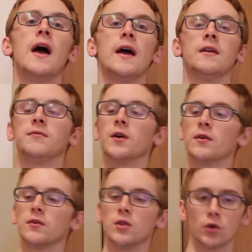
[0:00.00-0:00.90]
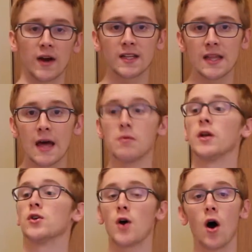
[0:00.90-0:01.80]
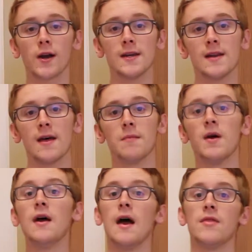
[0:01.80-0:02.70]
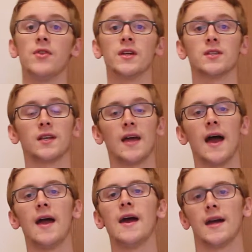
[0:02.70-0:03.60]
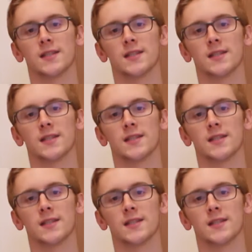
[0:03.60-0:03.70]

And if you're directing them and you're talking to them and things like that,